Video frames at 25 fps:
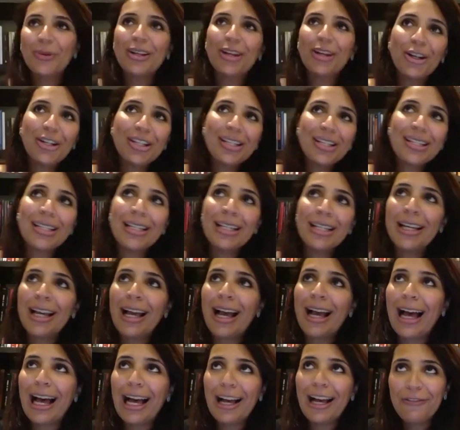honestly,
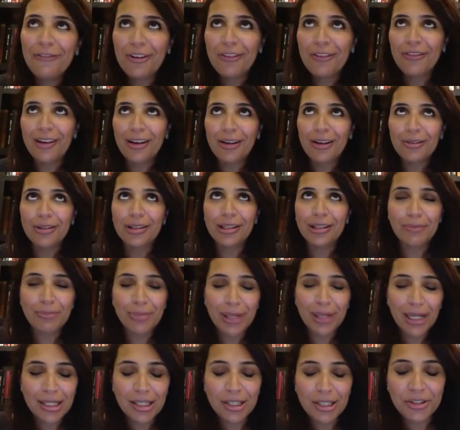half of our
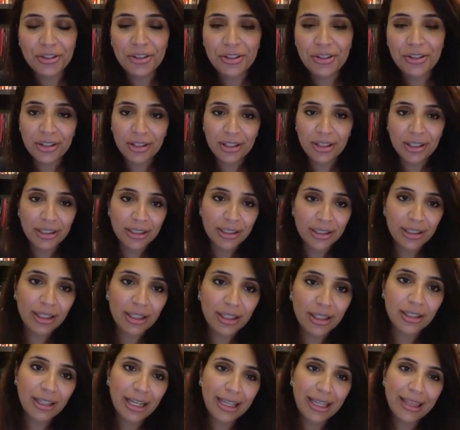ambassadors are
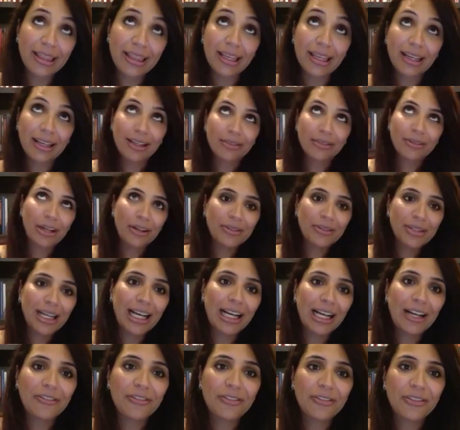I think around
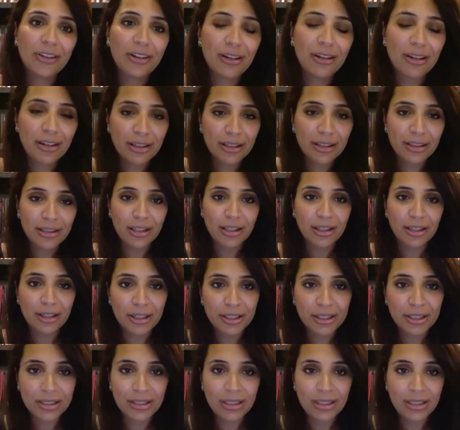half are
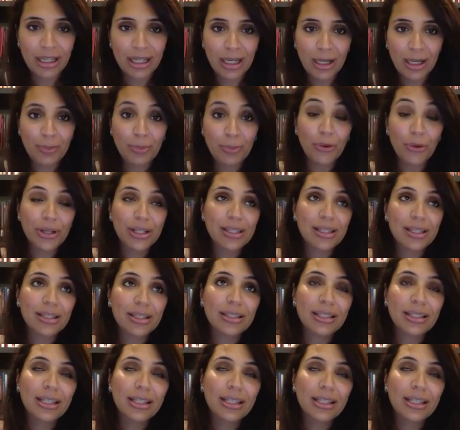appointed.